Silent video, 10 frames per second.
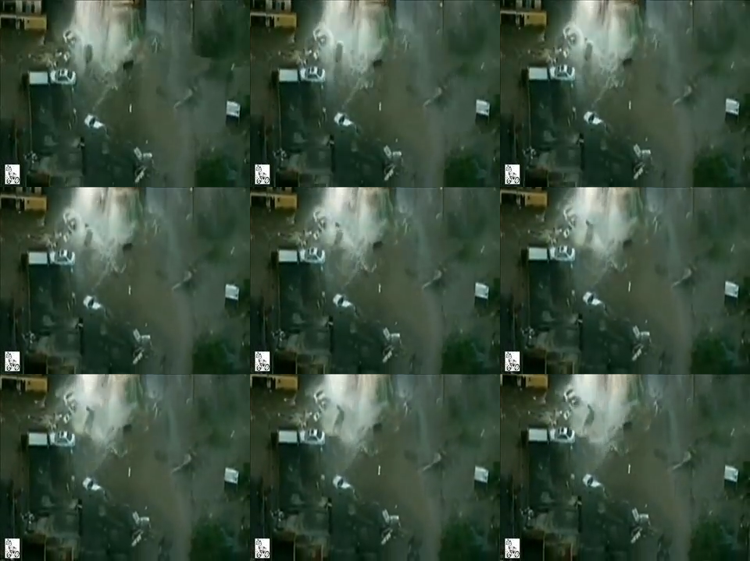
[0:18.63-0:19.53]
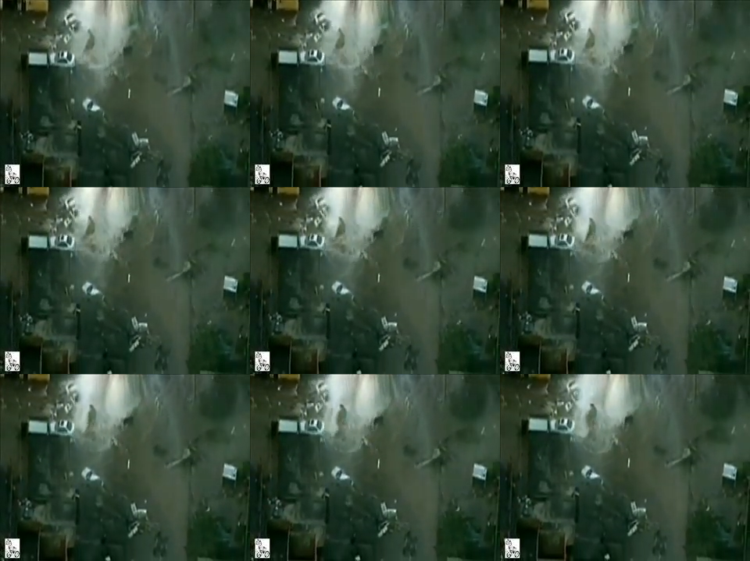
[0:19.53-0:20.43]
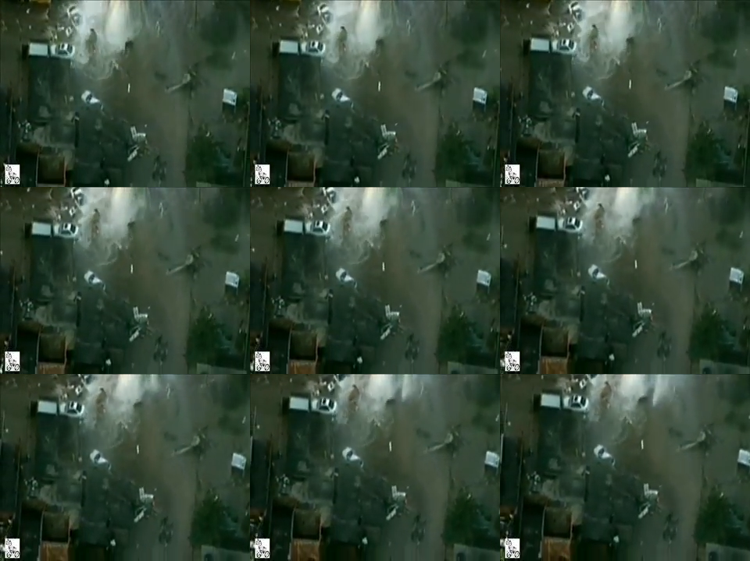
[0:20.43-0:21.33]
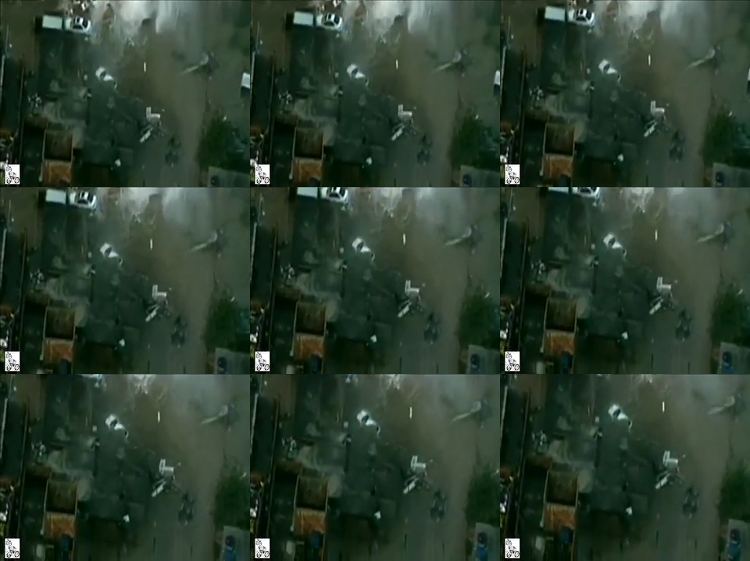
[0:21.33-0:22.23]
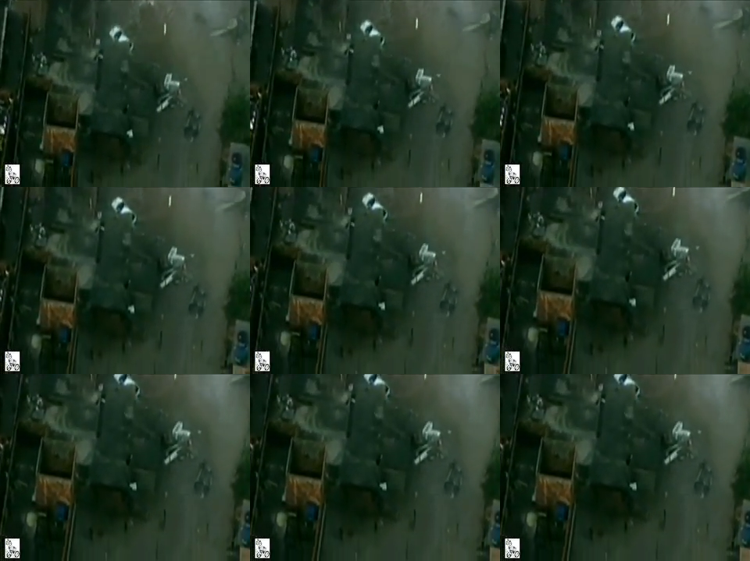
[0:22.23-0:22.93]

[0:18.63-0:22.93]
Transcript: No face is visible, so there are no lips to read.